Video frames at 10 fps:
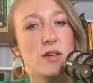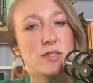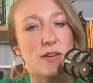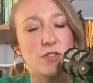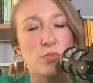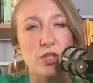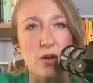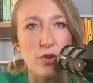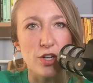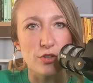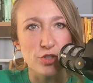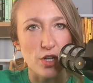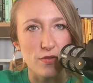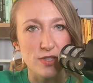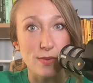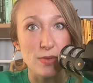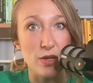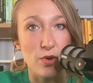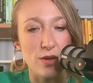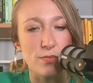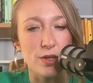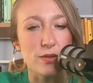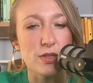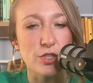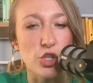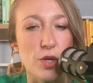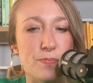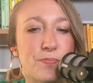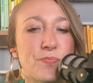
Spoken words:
Definitely put that one on your shelf. It's a big one, but it's good.